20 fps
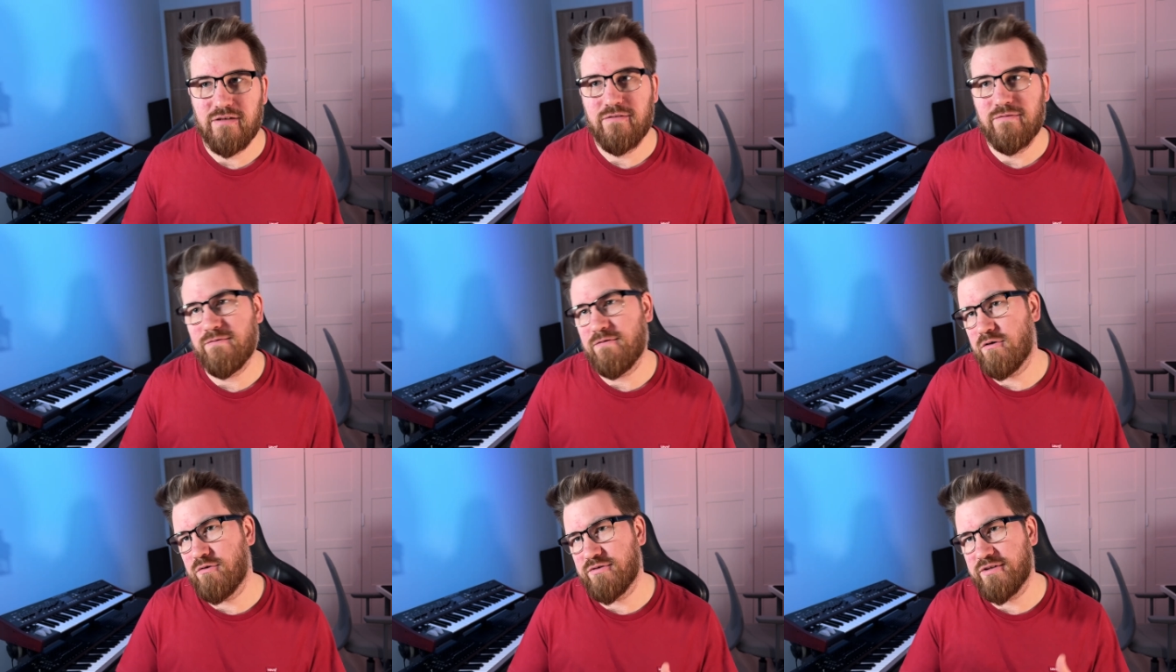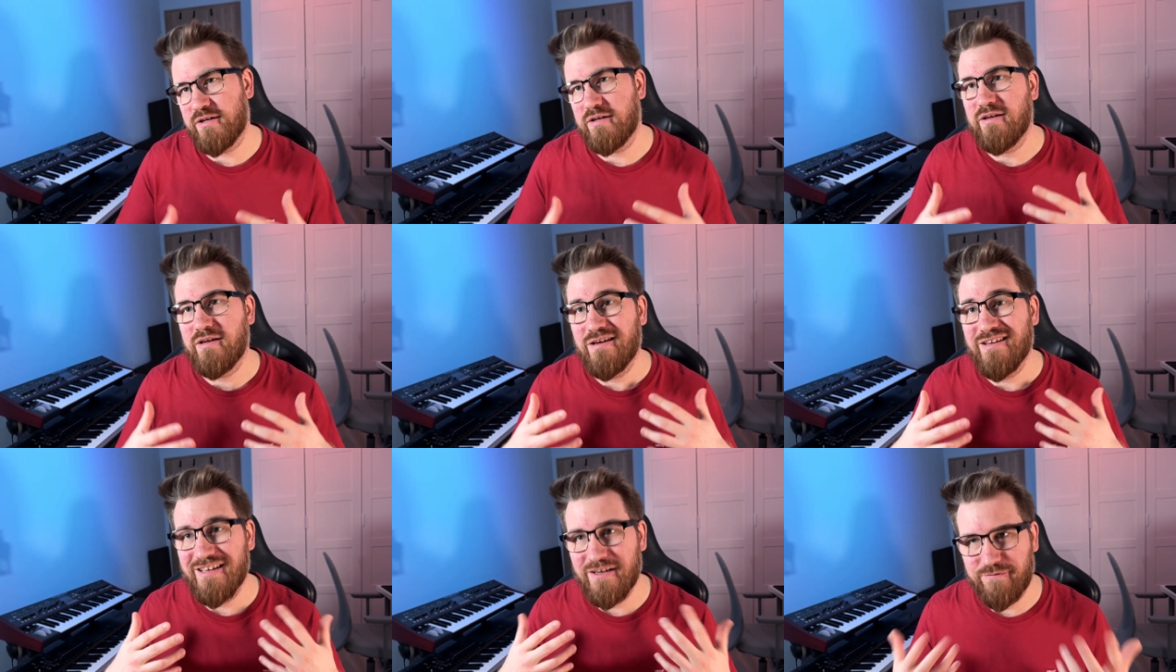for the
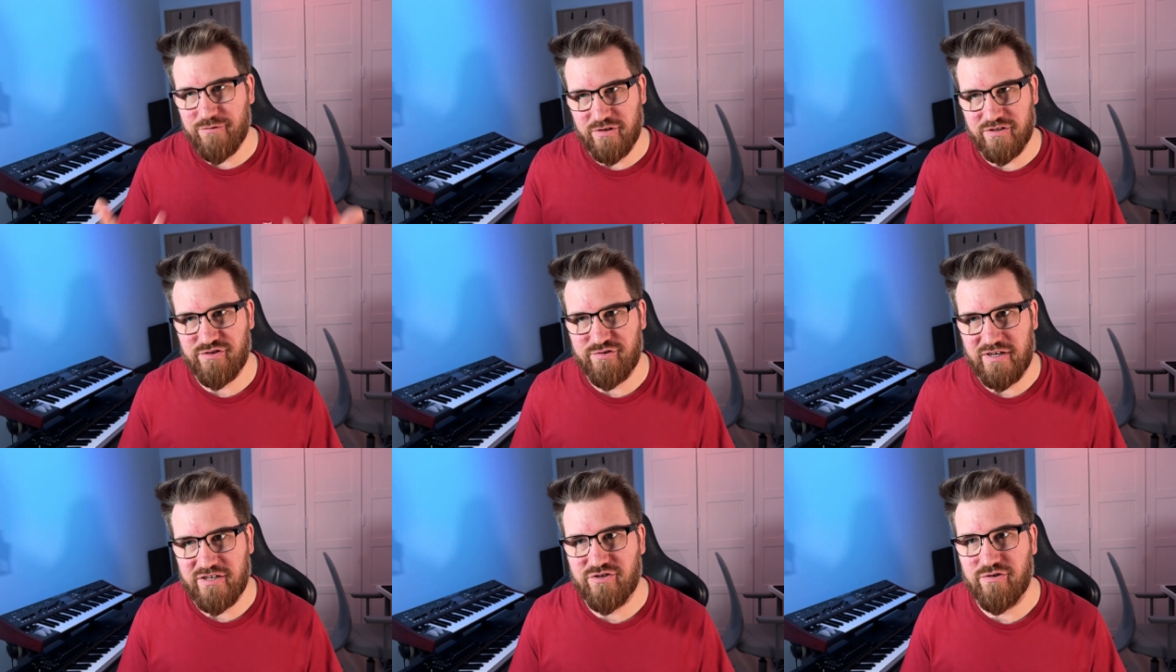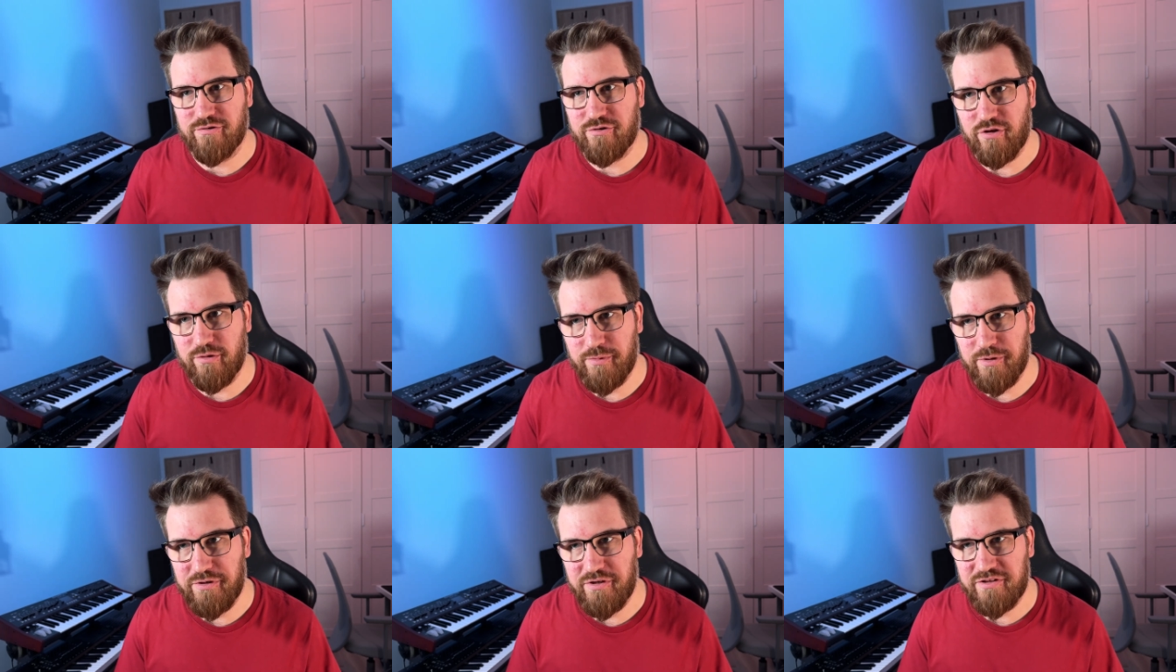infrastructure
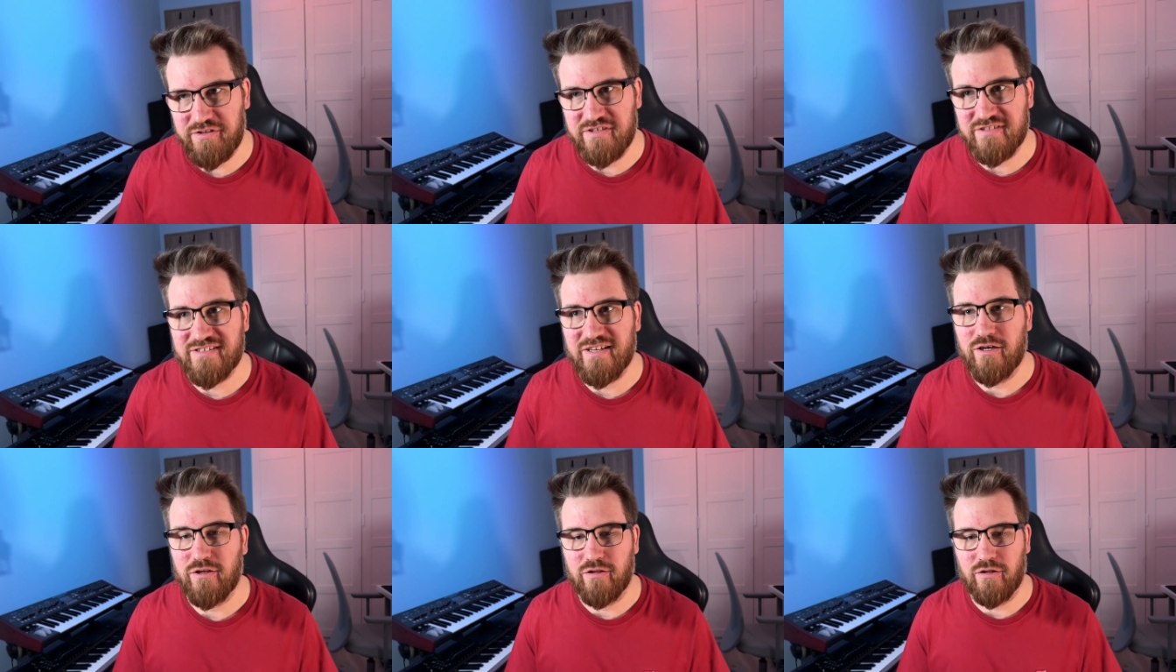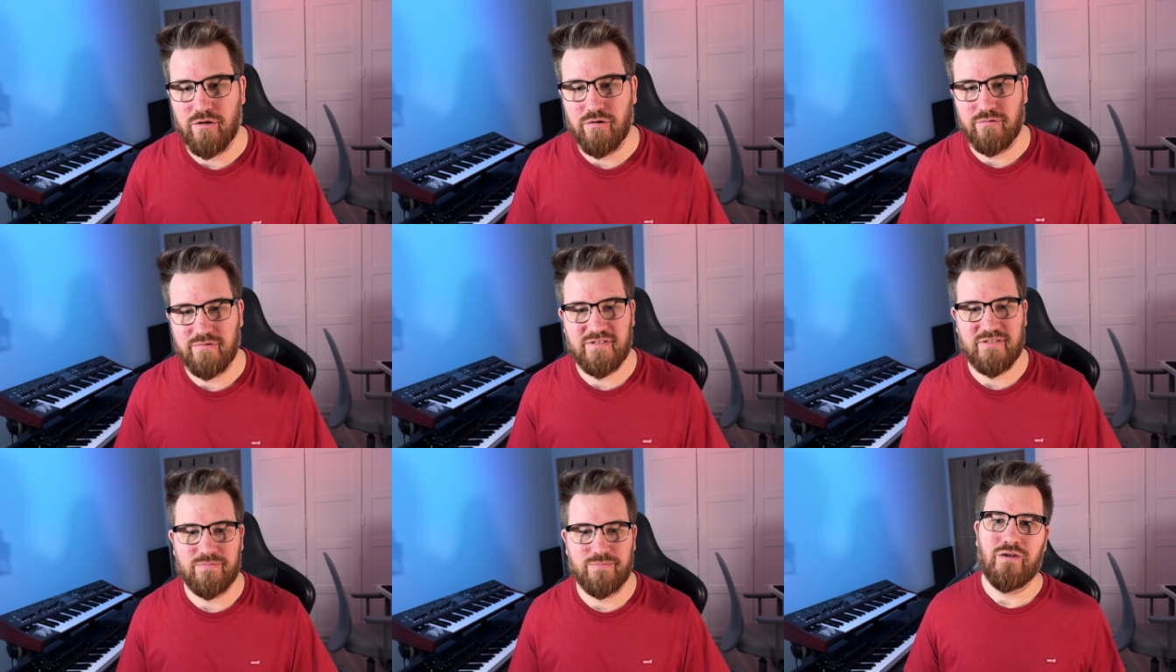Kubernetes
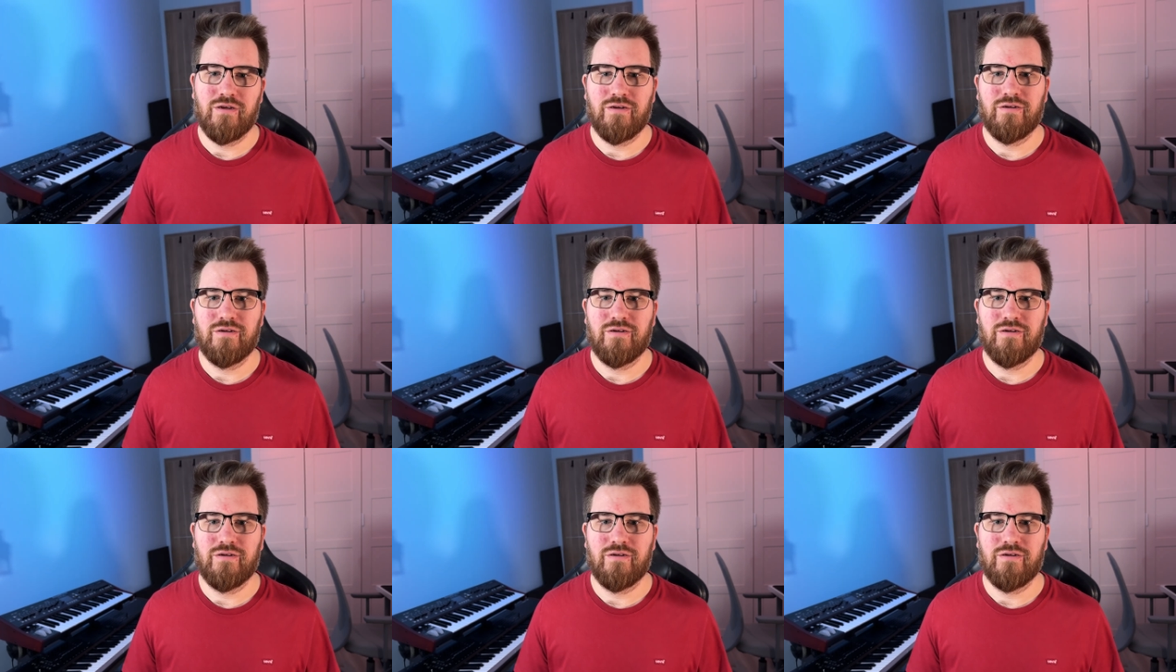nodes.